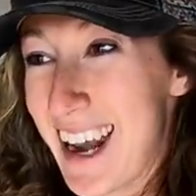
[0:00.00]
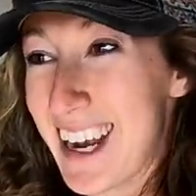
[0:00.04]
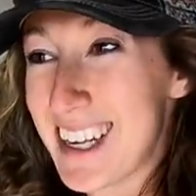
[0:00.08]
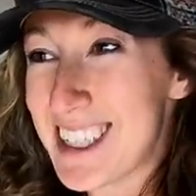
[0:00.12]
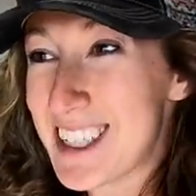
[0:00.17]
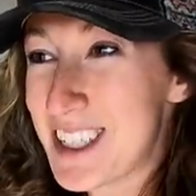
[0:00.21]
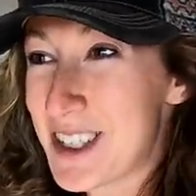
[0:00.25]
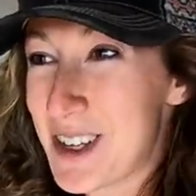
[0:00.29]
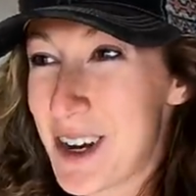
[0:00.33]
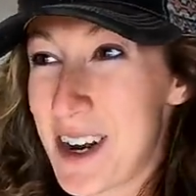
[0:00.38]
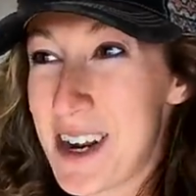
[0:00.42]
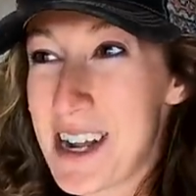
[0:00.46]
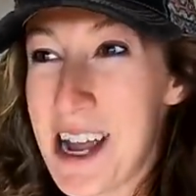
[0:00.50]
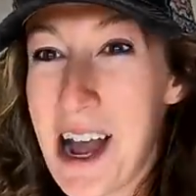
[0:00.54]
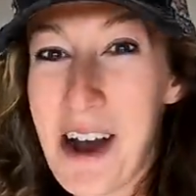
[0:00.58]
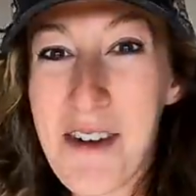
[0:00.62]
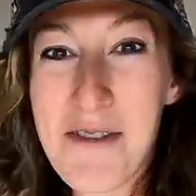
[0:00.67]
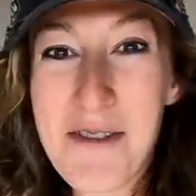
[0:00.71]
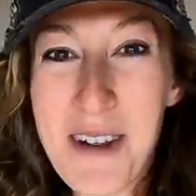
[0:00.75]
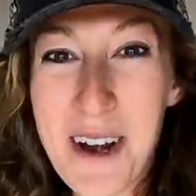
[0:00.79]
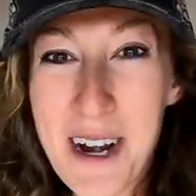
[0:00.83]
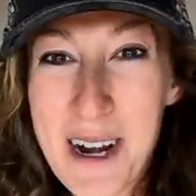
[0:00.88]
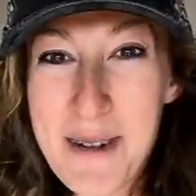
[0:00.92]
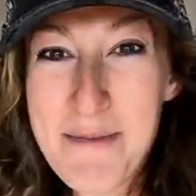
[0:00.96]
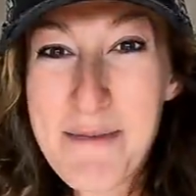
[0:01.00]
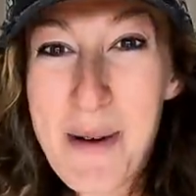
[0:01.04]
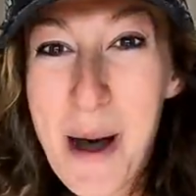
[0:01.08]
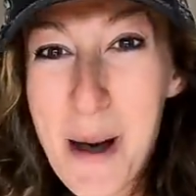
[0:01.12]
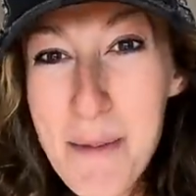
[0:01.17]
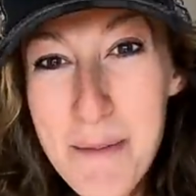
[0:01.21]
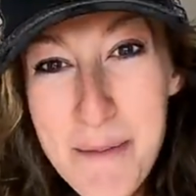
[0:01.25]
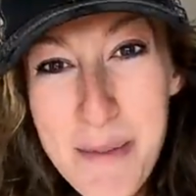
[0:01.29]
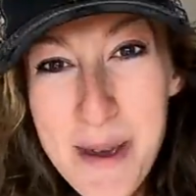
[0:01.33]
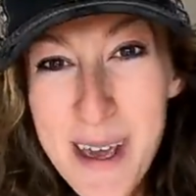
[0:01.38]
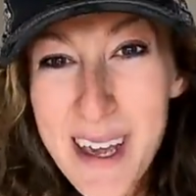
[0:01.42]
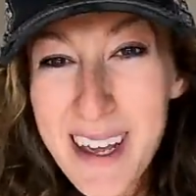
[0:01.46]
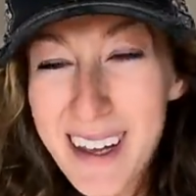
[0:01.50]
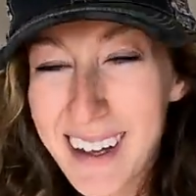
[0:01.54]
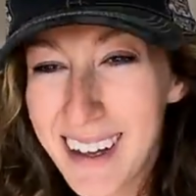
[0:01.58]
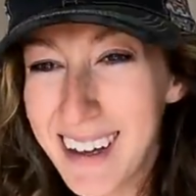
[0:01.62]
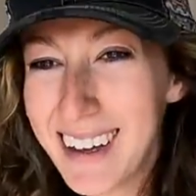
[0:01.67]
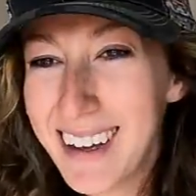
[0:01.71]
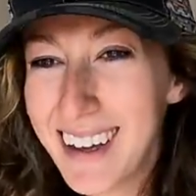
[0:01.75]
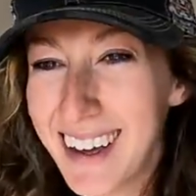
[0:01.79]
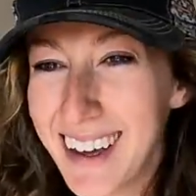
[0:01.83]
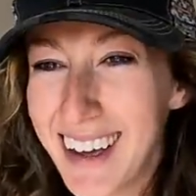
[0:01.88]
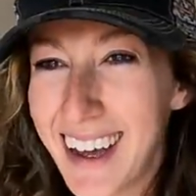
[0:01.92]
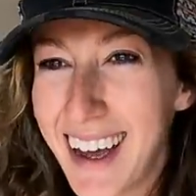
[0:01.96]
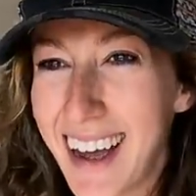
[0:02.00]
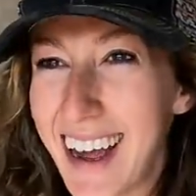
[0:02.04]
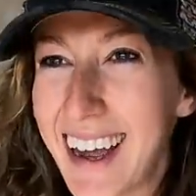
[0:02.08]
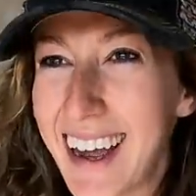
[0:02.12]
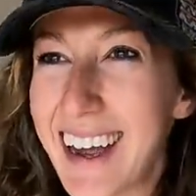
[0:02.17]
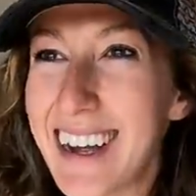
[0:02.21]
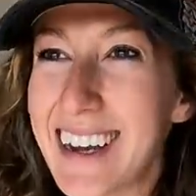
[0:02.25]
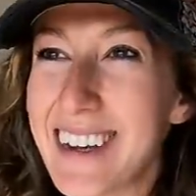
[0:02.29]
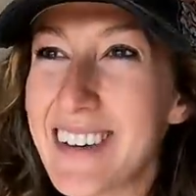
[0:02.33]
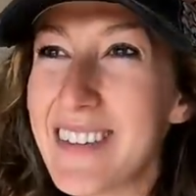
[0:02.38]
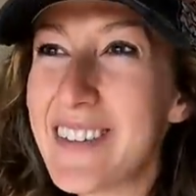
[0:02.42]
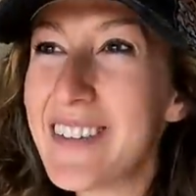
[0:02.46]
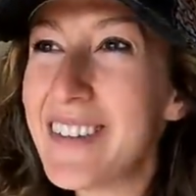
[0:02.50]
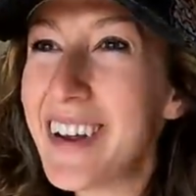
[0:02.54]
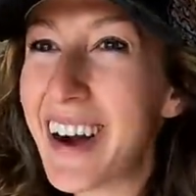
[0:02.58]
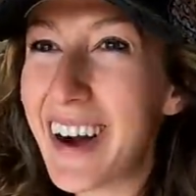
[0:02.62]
And it's turning out very bumpy and